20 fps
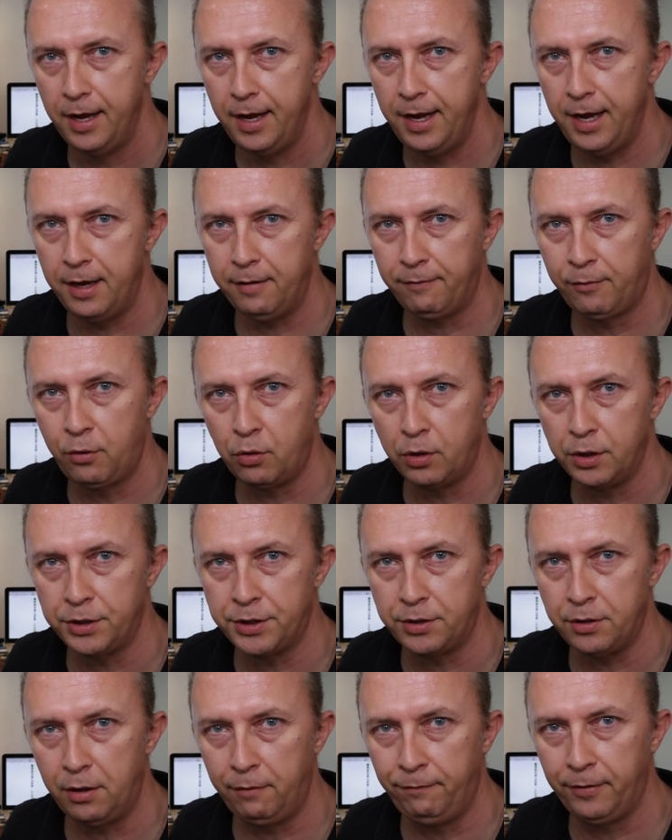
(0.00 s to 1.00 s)
And of
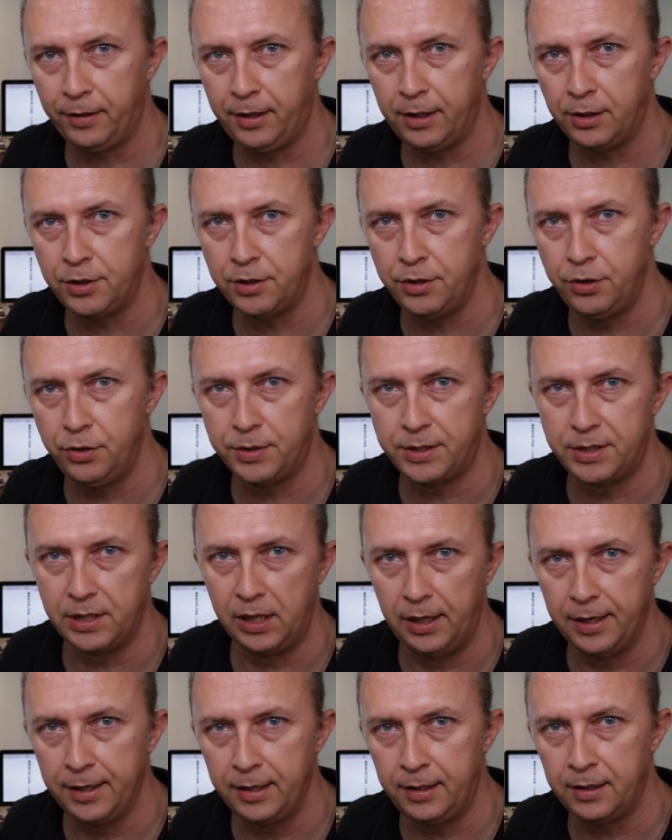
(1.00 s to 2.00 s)
course, don't forget to use the
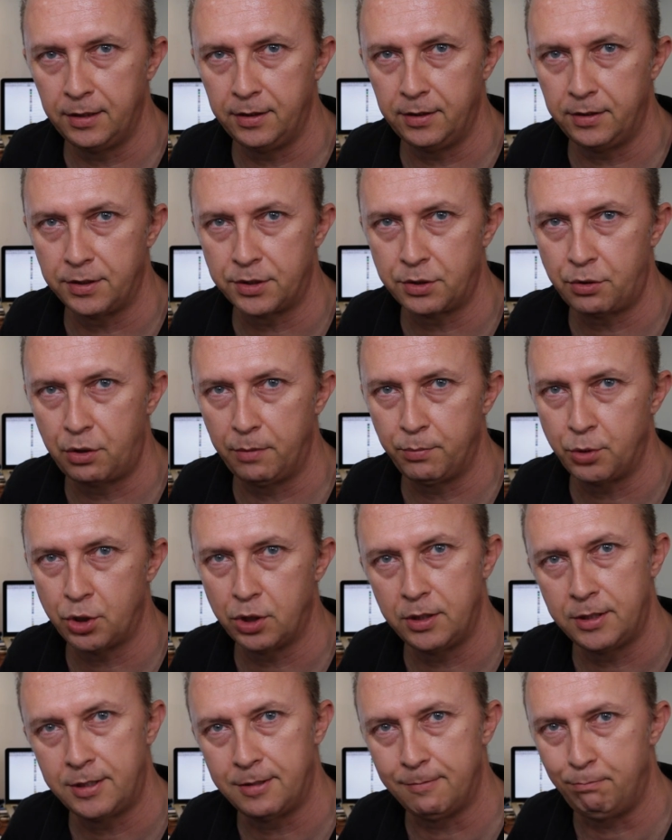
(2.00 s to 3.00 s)
link in the
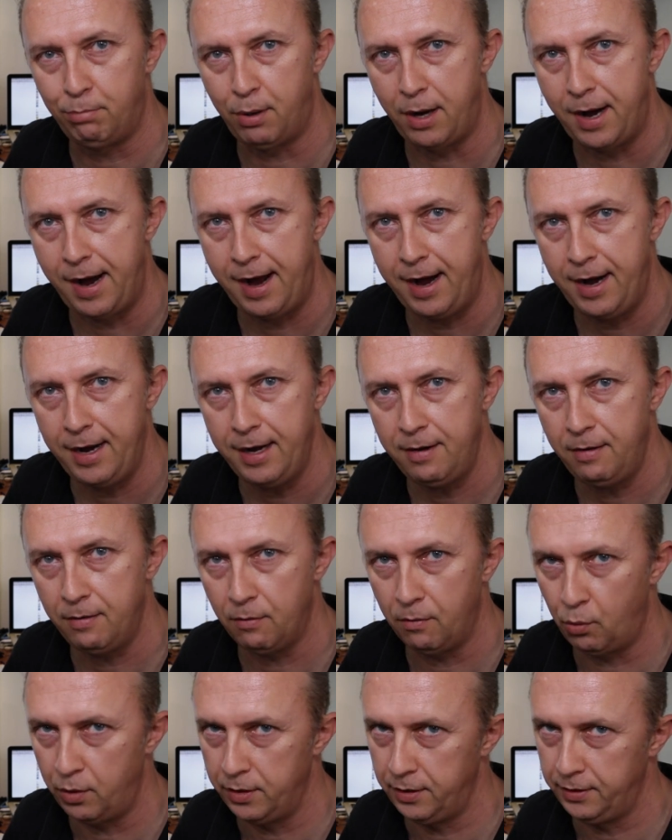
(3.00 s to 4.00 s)
description to buy
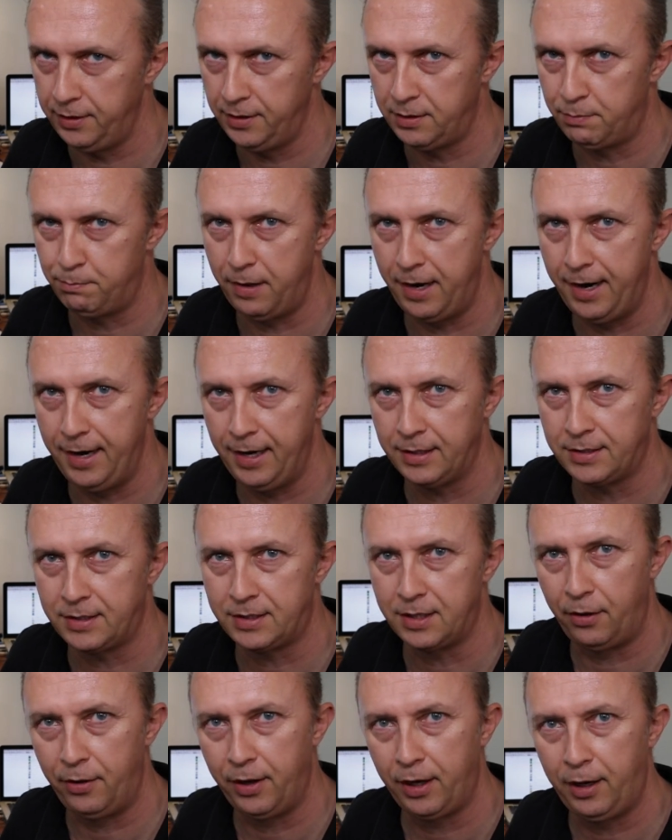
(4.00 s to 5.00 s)
one of these bags
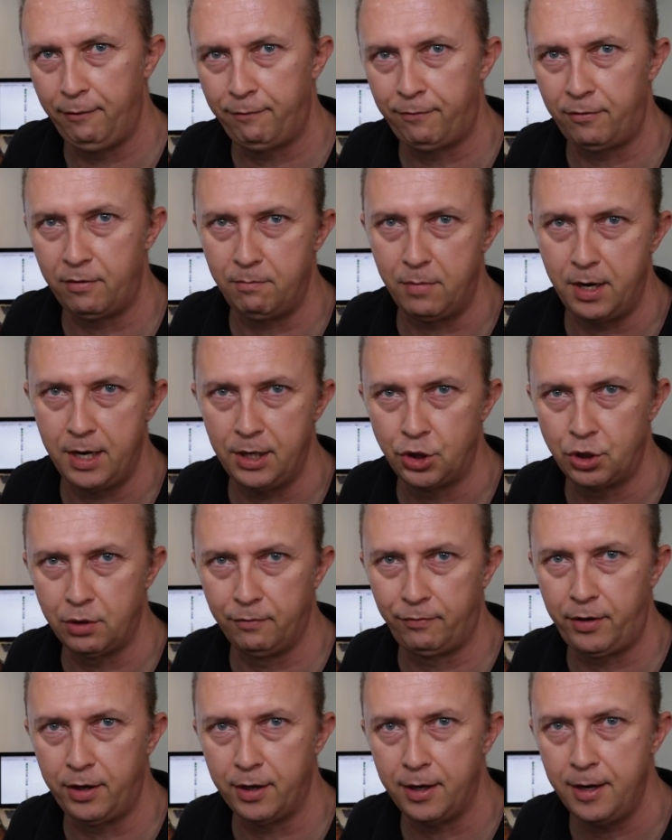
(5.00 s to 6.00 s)
directly from
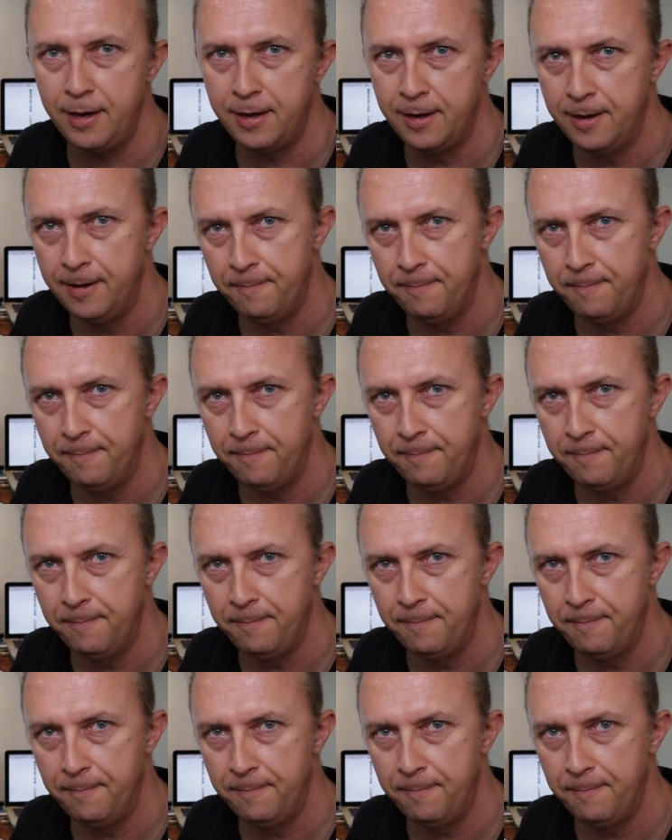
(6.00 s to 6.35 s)
Mindshift Gear.